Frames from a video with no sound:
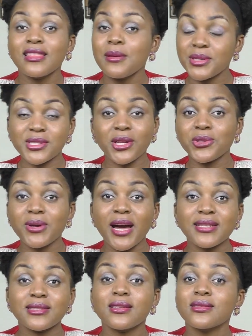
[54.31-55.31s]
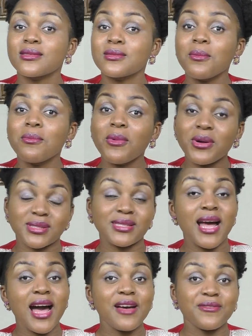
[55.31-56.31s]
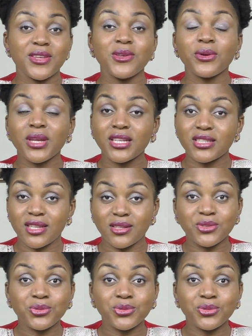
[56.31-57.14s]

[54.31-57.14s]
Let me tell you guys, this is a must-have in your kitchen.